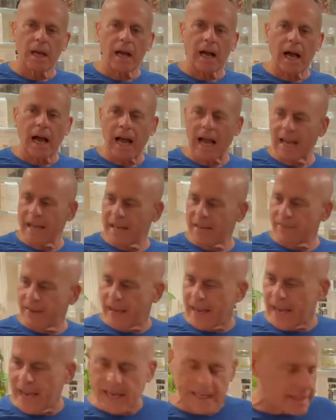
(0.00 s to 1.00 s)
I have
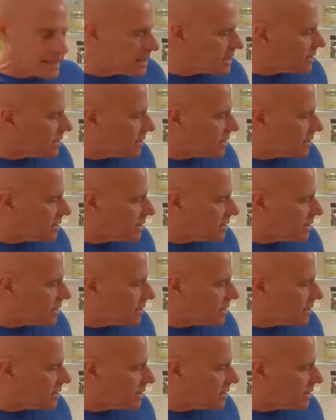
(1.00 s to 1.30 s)
added